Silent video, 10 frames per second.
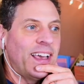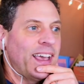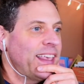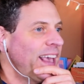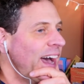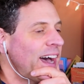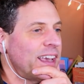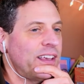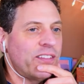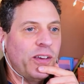Yeah,
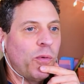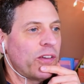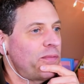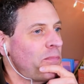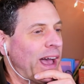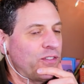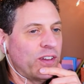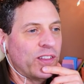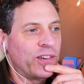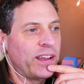he wasn't matching
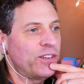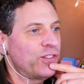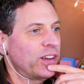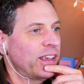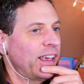their energy.